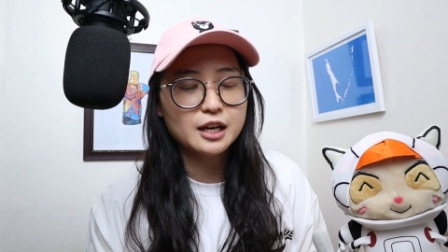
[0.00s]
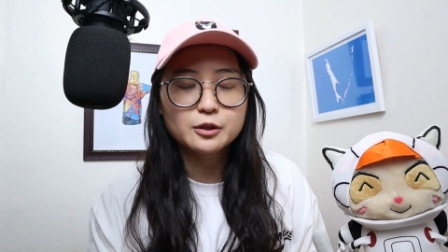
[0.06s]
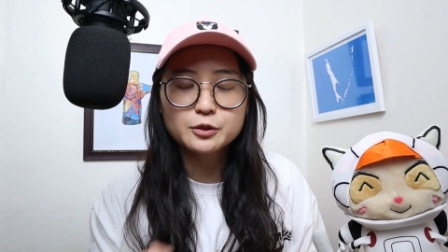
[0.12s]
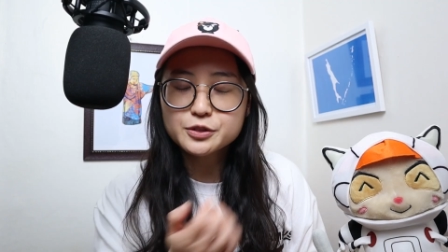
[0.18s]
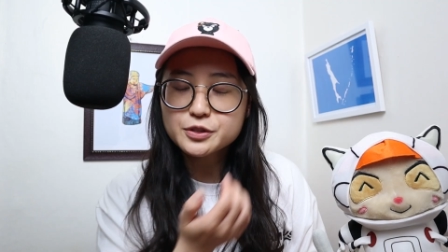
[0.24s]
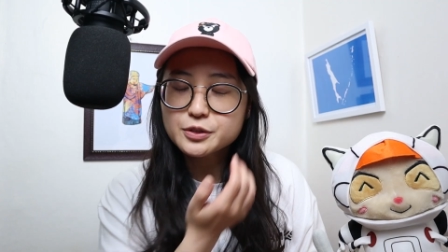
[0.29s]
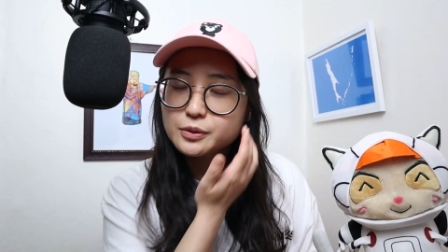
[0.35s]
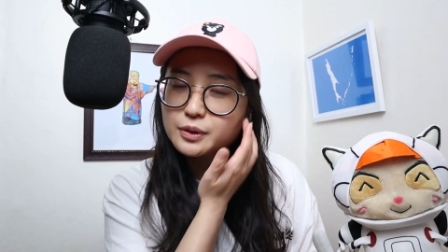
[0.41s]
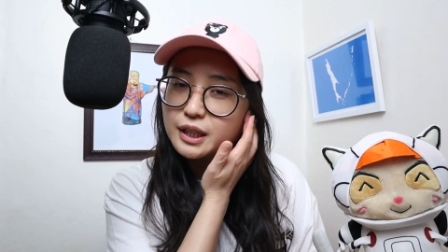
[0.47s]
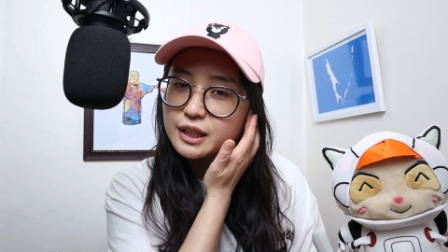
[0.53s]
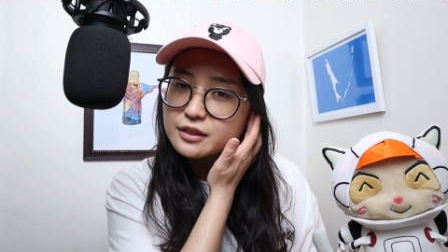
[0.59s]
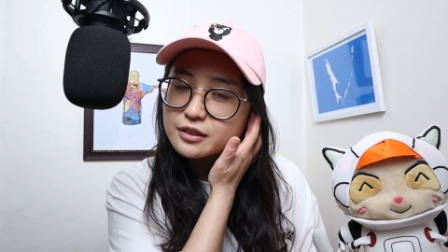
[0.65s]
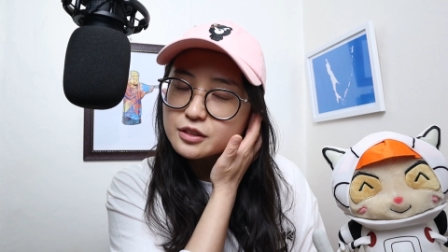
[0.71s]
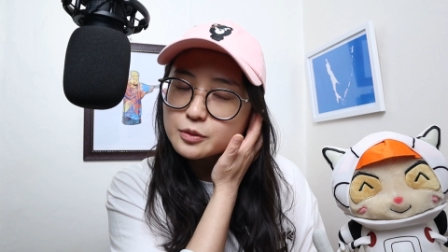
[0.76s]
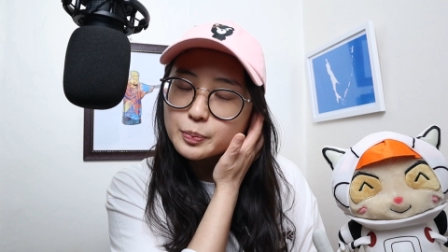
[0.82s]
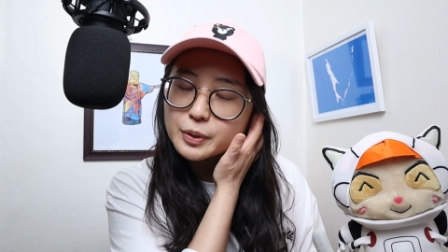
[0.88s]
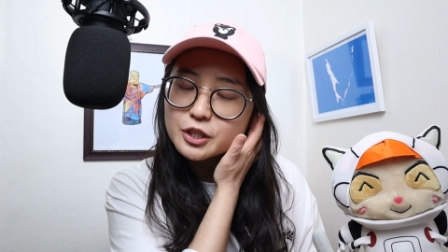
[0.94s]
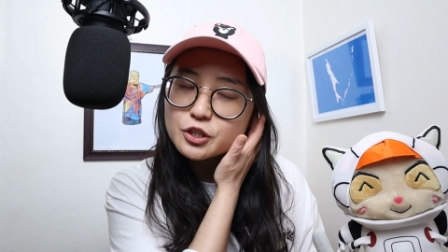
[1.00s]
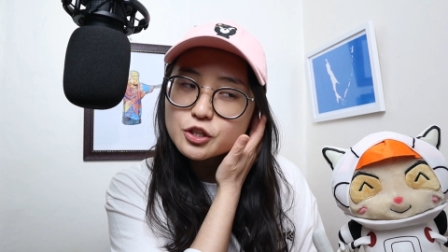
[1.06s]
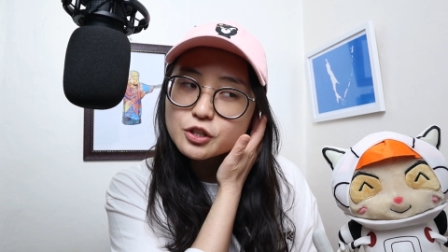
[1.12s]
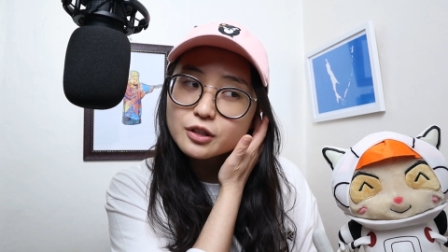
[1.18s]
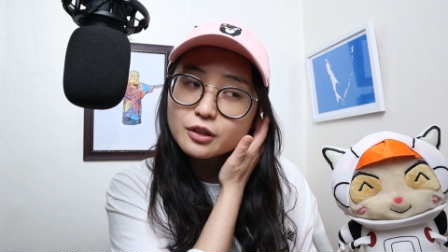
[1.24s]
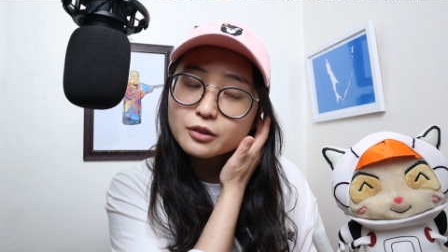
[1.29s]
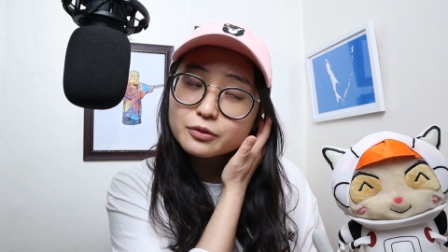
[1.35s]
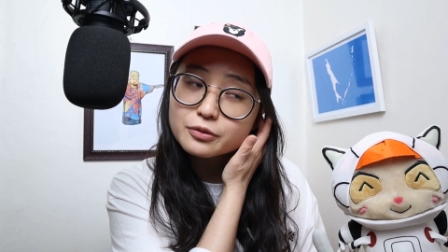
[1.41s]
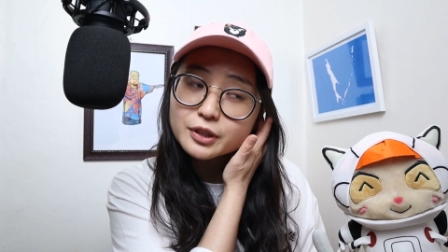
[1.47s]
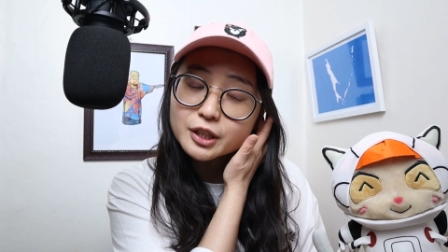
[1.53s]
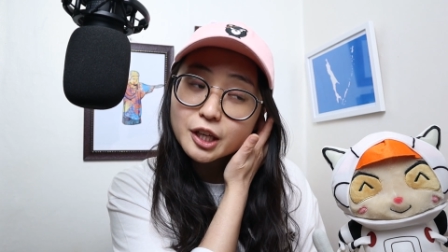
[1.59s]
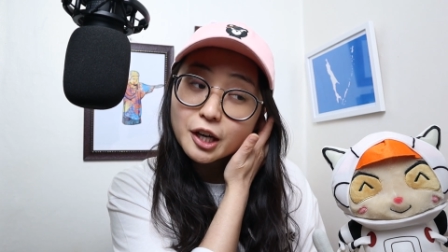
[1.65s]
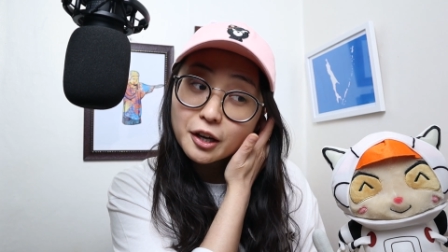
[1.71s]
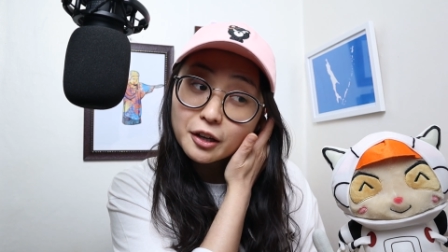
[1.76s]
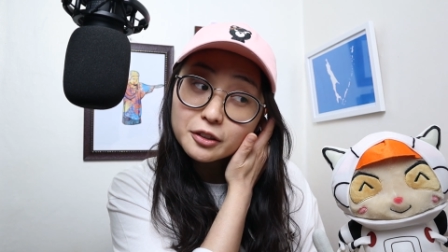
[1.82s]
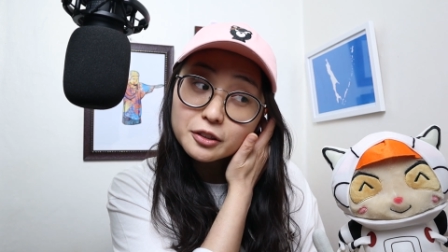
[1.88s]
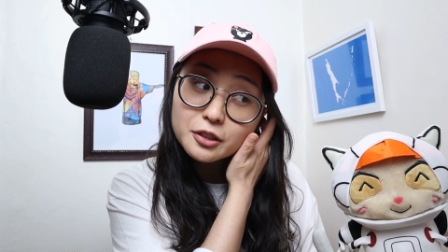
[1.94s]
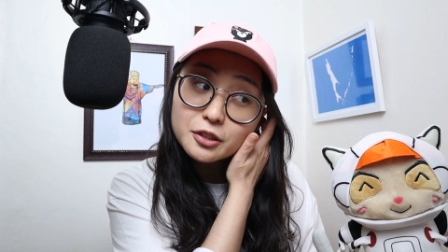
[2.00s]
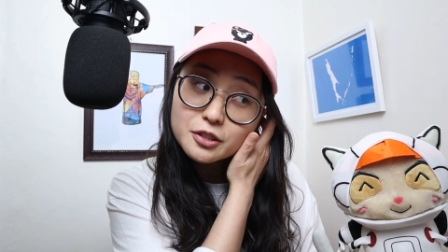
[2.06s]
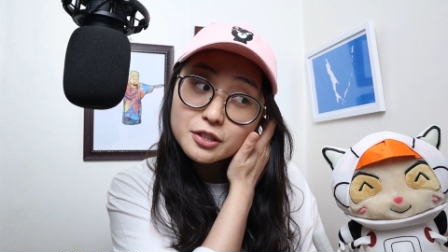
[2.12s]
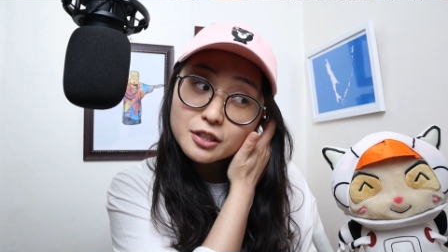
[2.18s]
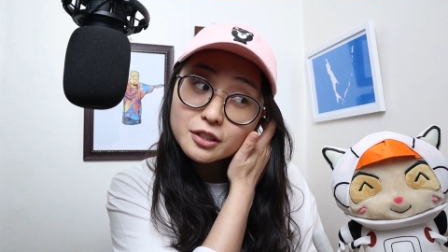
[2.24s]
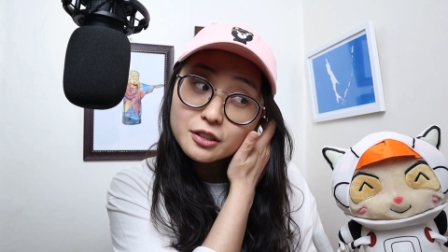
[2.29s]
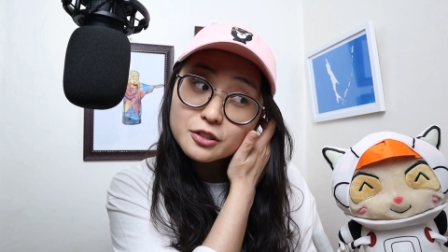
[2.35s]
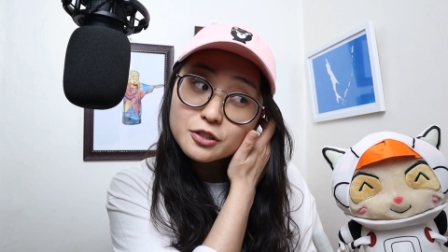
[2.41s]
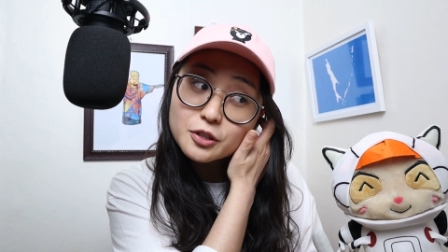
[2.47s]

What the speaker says: I also like the depiction of the characters here.